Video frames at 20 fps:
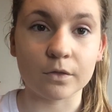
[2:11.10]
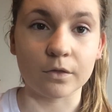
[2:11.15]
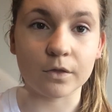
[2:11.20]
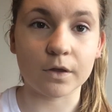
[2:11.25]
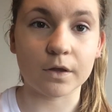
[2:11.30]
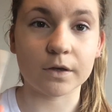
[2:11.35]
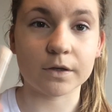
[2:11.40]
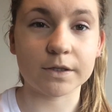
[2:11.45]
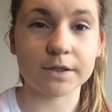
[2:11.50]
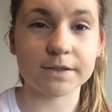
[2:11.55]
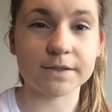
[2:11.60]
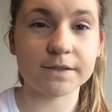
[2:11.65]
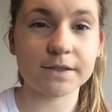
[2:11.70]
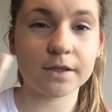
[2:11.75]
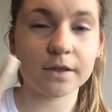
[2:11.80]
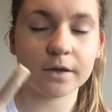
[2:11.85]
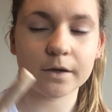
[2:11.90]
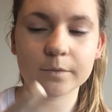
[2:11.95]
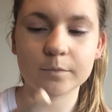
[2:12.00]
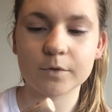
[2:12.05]
The
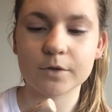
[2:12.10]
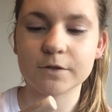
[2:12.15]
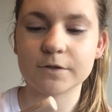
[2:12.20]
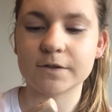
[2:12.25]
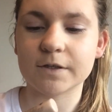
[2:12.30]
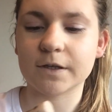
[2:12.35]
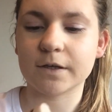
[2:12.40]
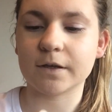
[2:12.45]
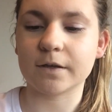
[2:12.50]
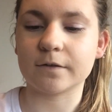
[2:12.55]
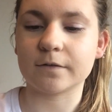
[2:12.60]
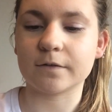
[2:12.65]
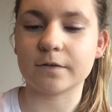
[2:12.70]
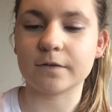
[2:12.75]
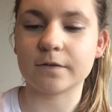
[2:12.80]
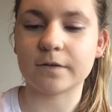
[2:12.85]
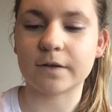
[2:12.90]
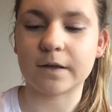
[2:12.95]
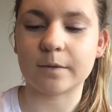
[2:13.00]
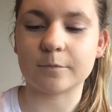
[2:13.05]
concealer I'm using is the
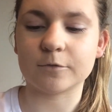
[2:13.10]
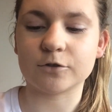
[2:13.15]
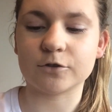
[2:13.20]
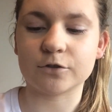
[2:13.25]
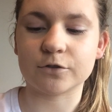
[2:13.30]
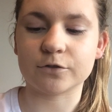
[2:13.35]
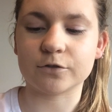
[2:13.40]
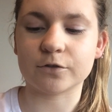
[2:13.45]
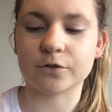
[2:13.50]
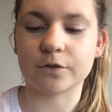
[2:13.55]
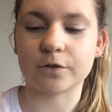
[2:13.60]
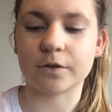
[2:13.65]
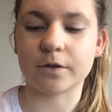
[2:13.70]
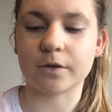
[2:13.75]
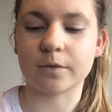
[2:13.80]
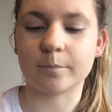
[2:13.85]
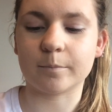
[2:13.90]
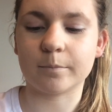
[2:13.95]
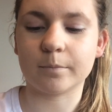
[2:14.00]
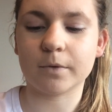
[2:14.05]
same as usual,
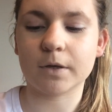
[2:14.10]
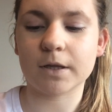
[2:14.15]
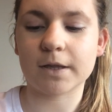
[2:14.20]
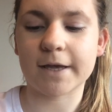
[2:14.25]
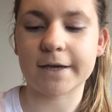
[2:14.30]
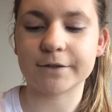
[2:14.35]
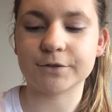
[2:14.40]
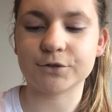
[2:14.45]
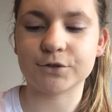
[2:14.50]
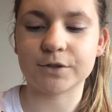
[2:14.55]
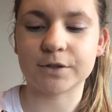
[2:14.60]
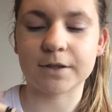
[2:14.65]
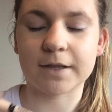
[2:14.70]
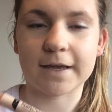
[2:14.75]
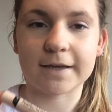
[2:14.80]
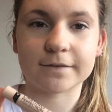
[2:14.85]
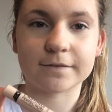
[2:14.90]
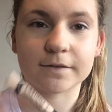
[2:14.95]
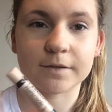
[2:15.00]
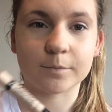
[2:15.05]
the Collection
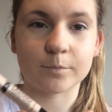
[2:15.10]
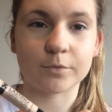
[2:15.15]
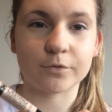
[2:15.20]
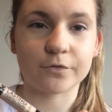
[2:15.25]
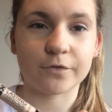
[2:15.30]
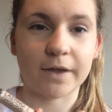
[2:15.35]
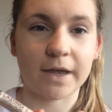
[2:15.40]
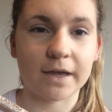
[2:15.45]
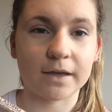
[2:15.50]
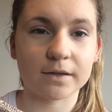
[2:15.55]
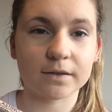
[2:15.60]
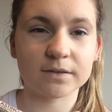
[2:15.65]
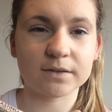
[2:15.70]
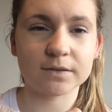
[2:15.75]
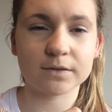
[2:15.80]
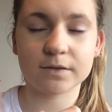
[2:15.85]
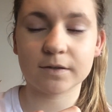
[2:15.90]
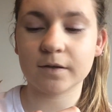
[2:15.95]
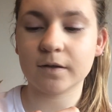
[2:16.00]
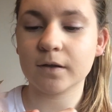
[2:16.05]
Lasting
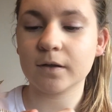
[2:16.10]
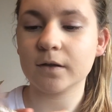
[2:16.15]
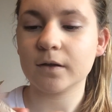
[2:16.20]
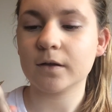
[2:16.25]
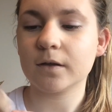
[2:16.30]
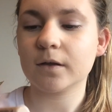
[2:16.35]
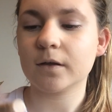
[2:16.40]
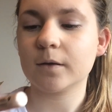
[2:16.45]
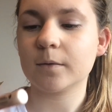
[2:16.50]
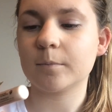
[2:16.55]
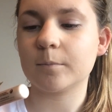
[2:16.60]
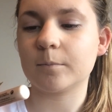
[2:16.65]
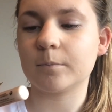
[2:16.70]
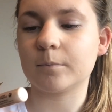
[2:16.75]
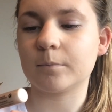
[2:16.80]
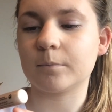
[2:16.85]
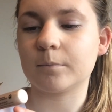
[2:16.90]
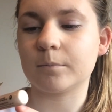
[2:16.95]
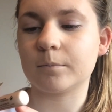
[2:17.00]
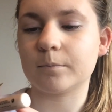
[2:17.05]
Perfect
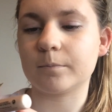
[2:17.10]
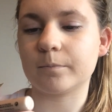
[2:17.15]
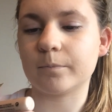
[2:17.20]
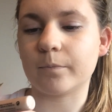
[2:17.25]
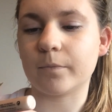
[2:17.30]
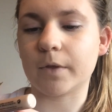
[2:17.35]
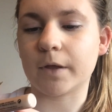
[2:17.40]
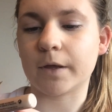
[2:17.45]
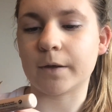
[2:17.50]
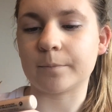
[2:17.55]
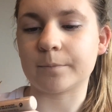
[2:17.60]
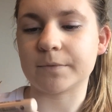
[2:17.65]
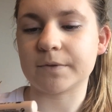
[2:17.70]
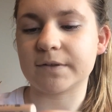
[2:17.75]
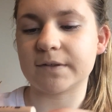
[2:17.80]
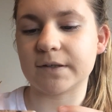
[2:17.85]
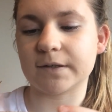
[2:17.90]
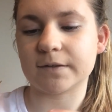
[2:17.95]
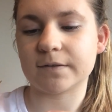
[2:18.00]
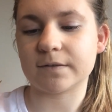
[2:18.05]

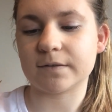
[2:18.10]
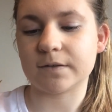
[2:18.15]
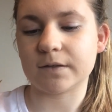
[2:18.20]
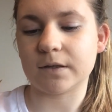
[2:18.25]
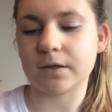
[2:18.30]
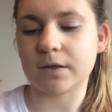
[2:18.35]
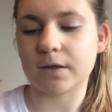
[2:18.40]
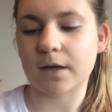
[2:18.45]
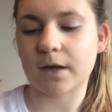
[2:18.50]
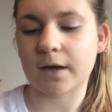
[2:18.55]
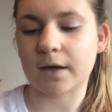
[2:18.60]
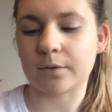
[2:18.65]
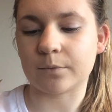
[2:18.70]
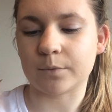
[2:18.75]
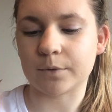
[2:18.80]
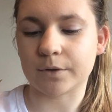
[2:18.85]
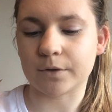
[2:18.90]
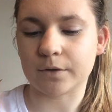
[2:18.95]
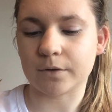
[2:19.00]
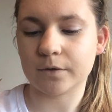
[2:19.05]

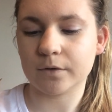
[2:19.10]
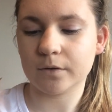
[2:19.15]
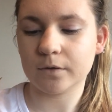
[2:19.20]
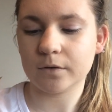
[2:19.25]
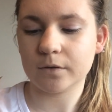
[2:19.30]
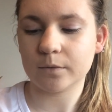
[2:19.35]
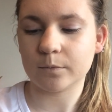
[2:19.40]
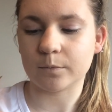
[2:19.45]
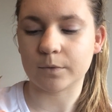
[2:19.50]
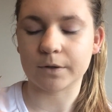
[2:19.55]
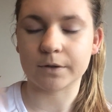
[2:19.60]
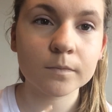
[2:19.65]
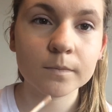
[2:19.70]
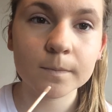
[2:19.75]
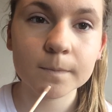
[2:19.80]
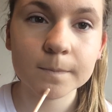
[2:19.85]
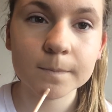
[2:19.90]
16-hour one.